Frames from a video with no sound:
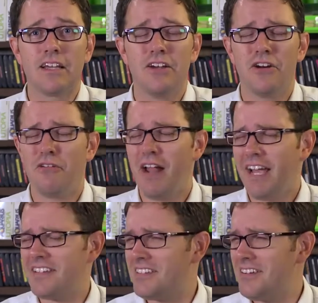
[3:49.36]

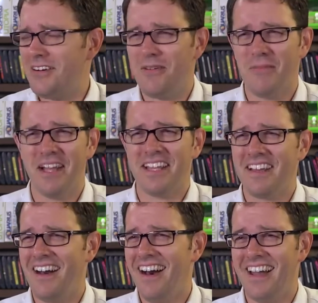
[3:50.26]
Correct. Oh my
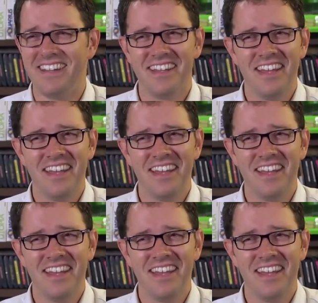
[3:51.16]
god.